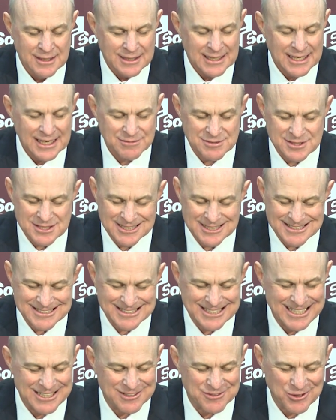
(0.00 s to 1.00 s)
Have
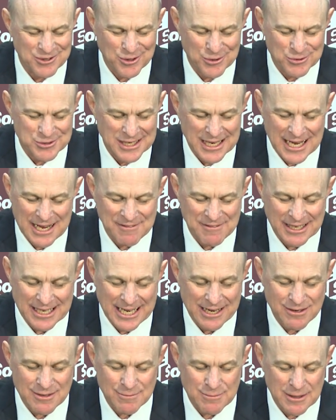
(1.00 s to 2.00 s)
16 turnovers at half. I
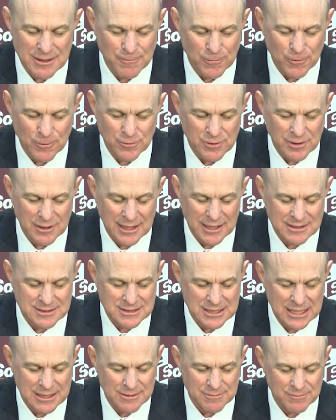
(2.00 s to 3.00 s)
can't remember the last
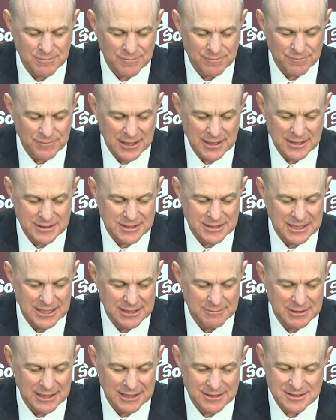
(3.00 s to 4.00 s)
time we had a
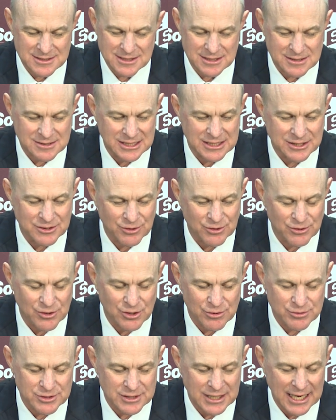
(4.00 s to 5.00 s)
team that had 16
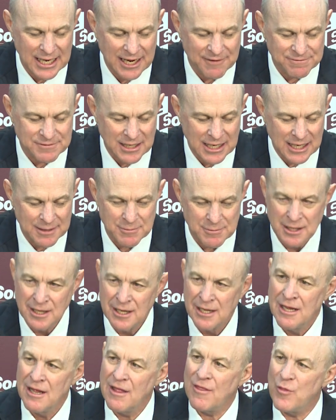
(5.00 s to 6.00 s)
turnovers at halftime.
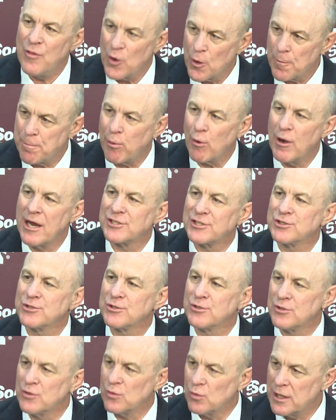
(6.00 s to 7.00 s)
Their
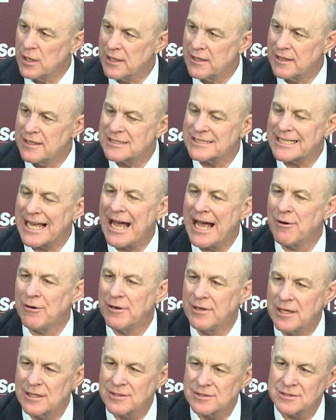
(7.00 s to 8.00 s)
pressure, the way they
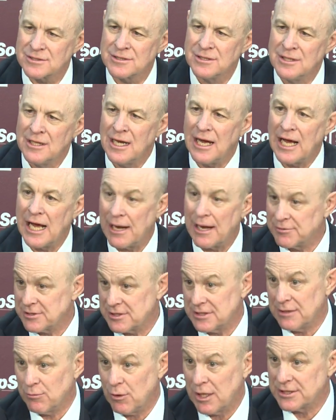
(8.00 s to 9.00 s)
scouted us,
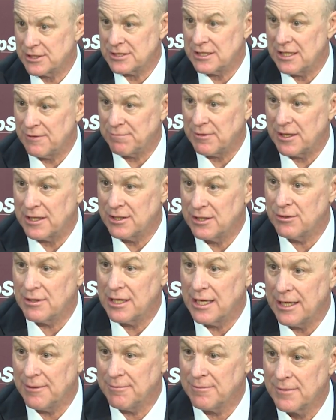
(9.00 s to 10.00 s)
obviously they watched the FIU
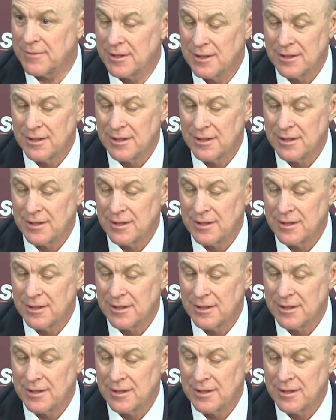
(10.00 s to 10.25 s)
game.